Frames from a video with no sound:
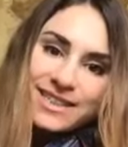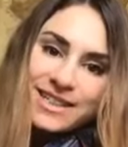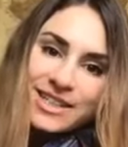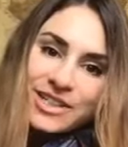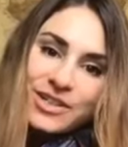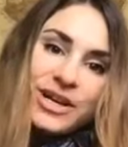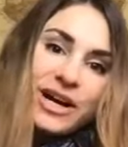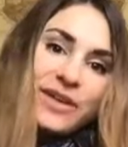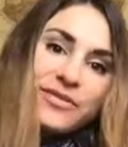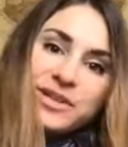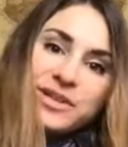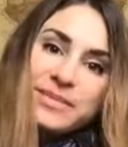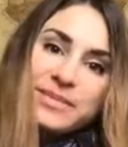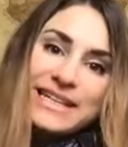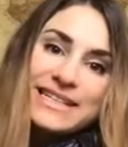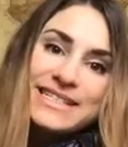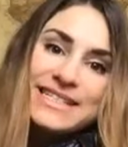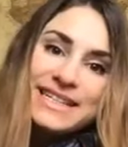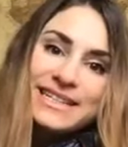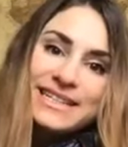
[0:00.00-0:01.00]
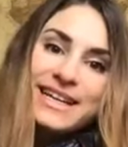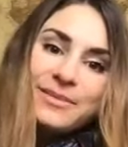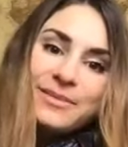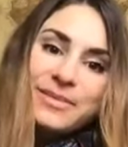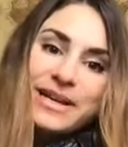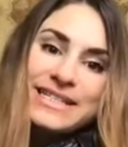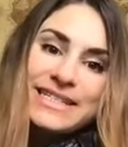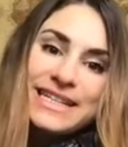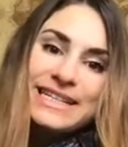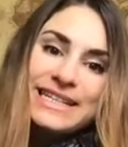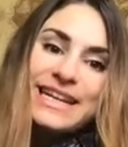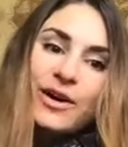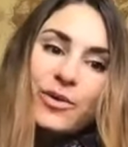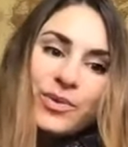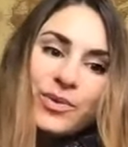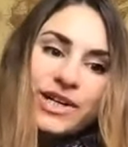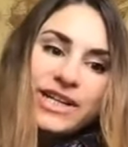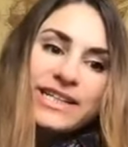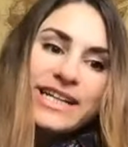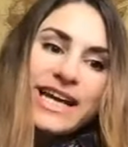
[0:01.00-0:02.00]
you have an amazing, amazing
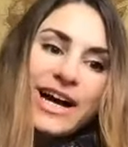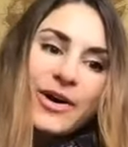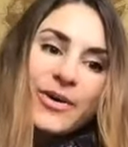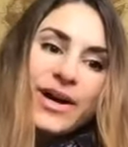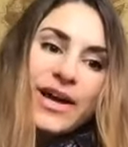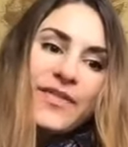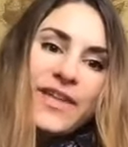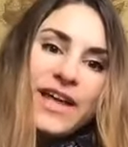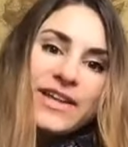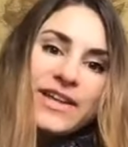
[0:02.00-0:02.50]
network now. And then